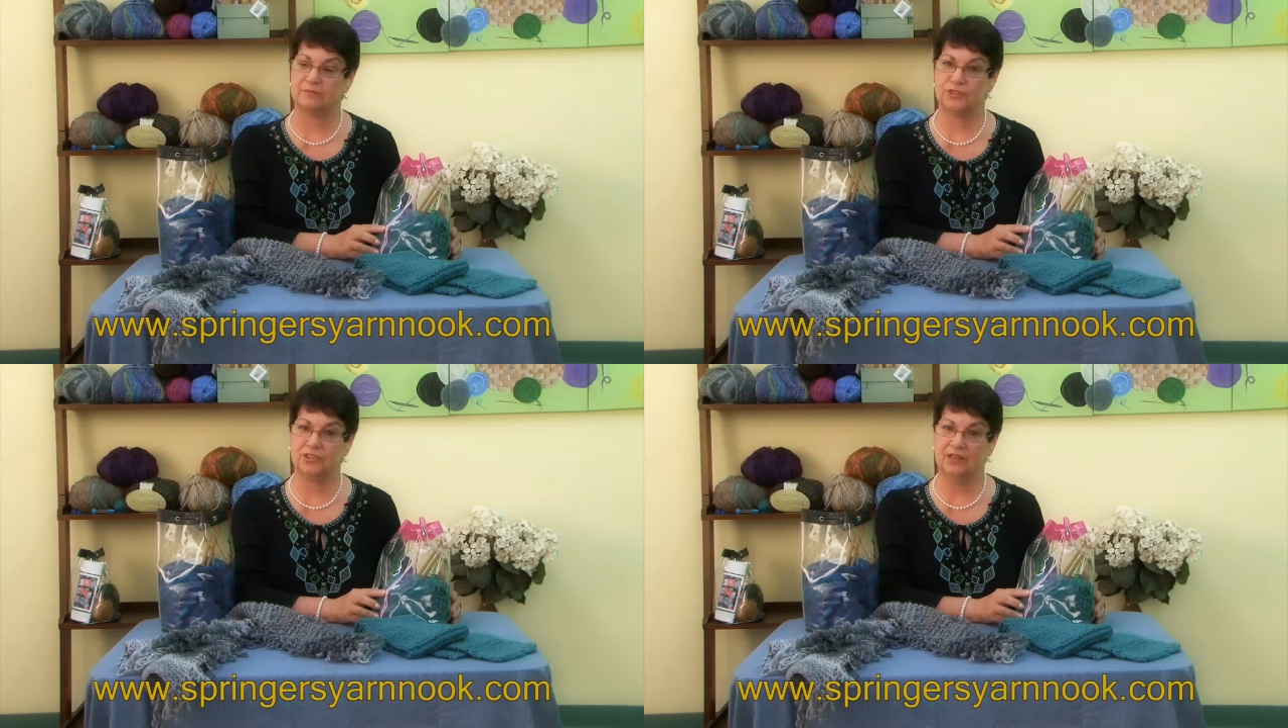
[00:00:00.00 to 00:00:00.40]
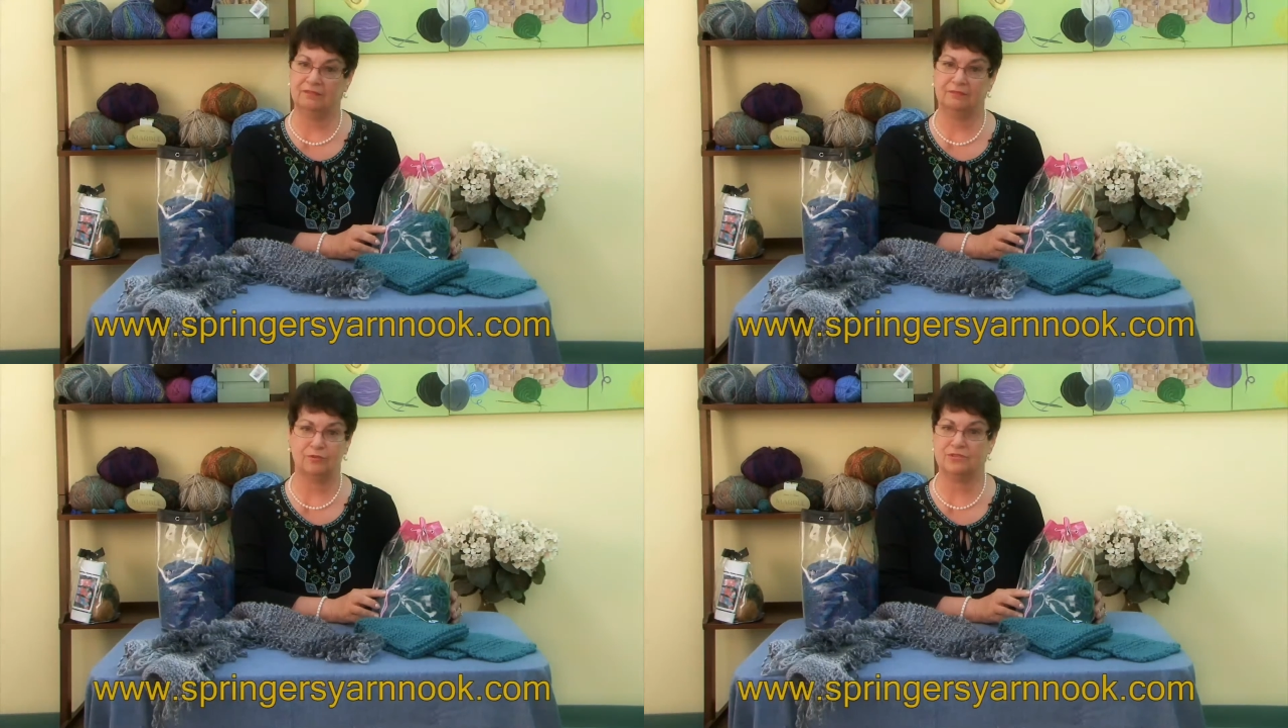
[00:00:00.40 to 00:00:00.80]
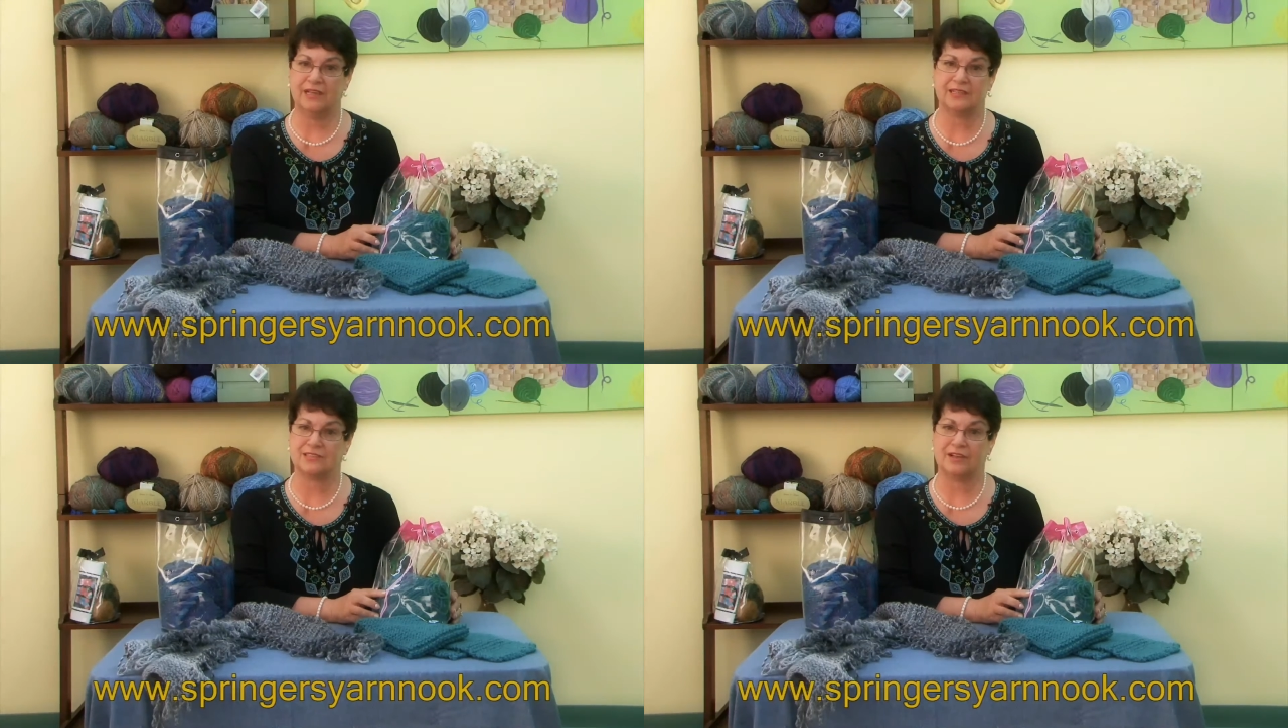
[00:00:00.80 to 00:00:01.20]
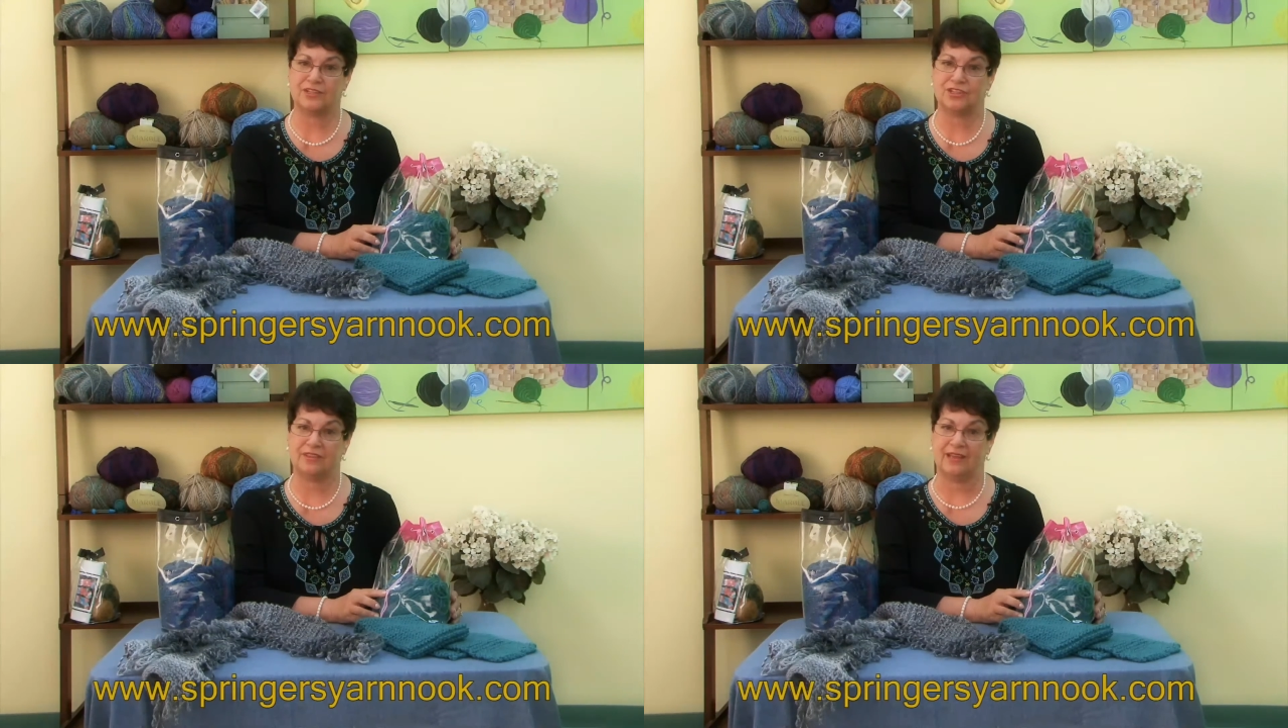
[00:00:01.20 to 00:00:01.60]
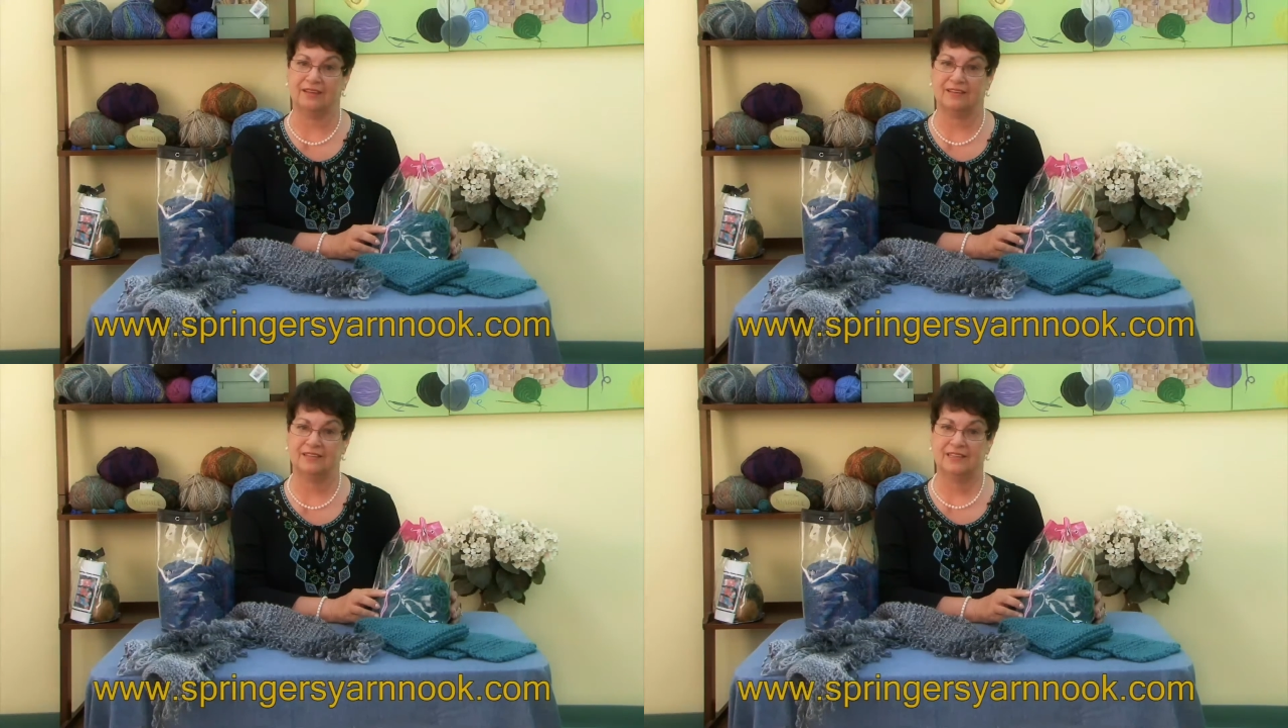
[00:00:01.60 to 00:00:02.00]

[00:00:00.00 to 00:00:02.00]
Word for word: but you know, it won't take as long as you think.